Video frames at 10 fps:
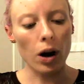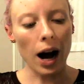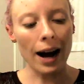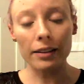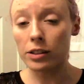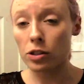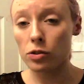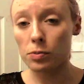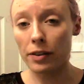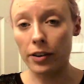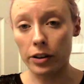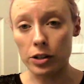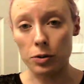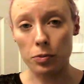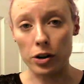I like to use my
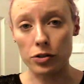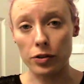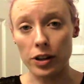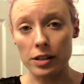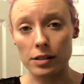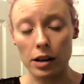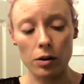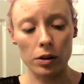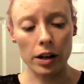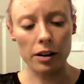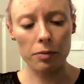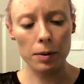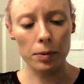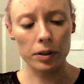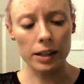foundation brush for this. I know a lot of
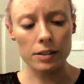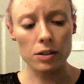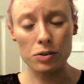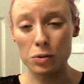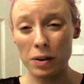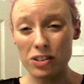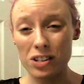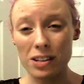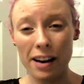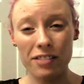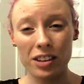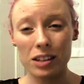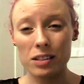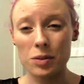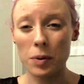people like to use sponges. I feel like
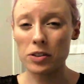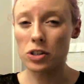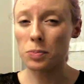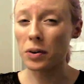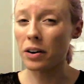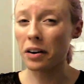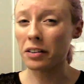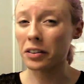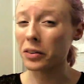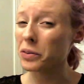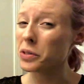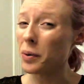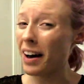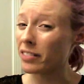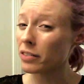the sponges put it on a little too
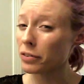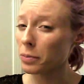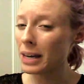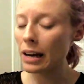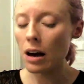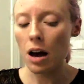heavy for me.